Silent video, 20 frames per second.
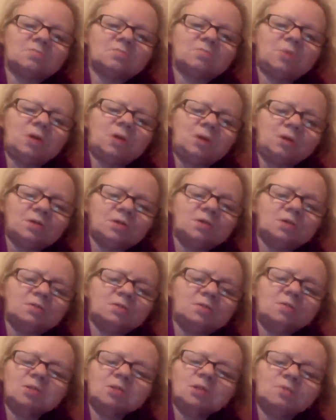But I'm
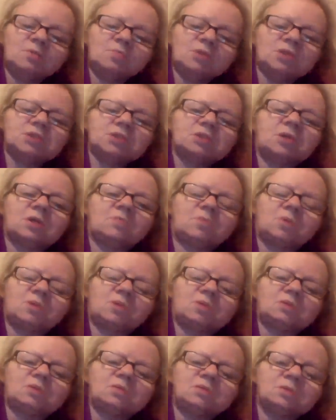not going to be
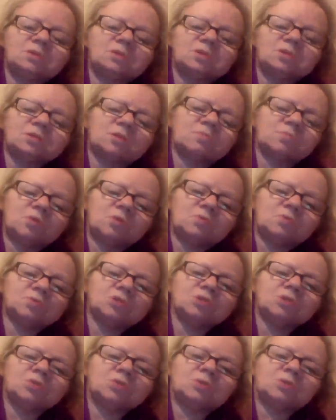stubborn because I'm
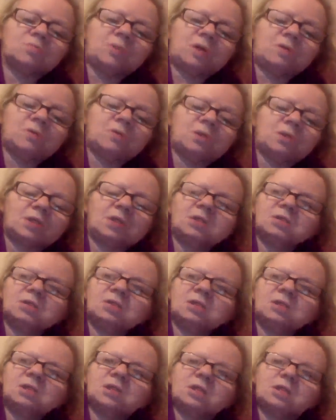logical about
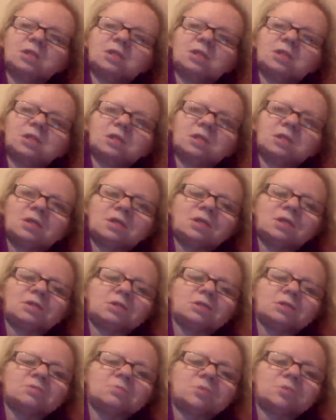things. I
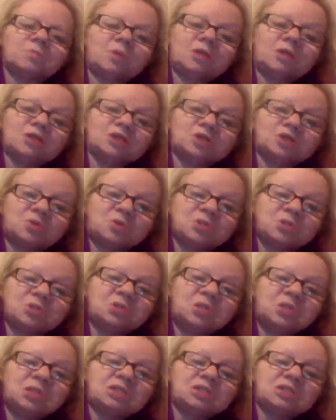just want to make sure I don't
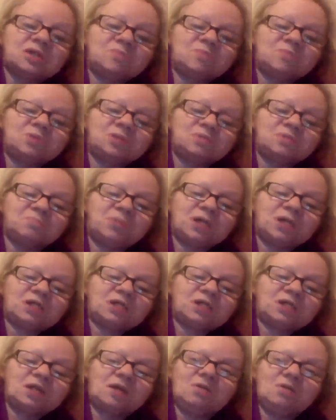end up in the
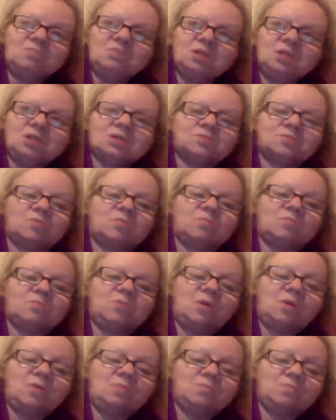bloody homeless with
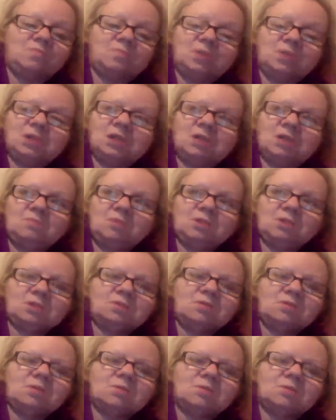my blinking
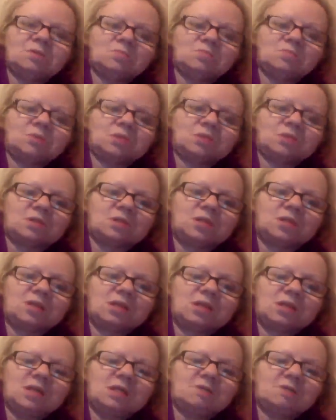medical equipment
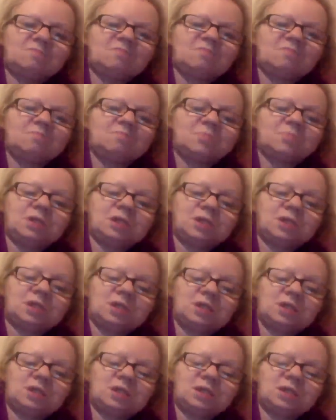and
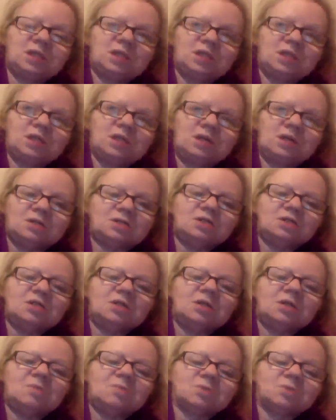blinking. I don't
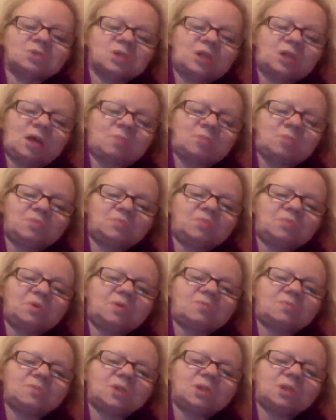know what's going to happen in
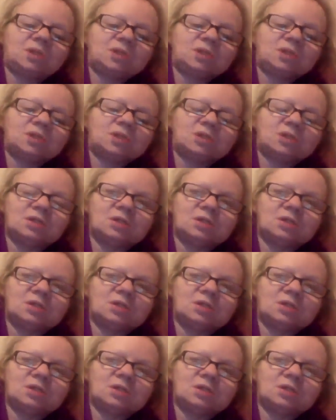5 years.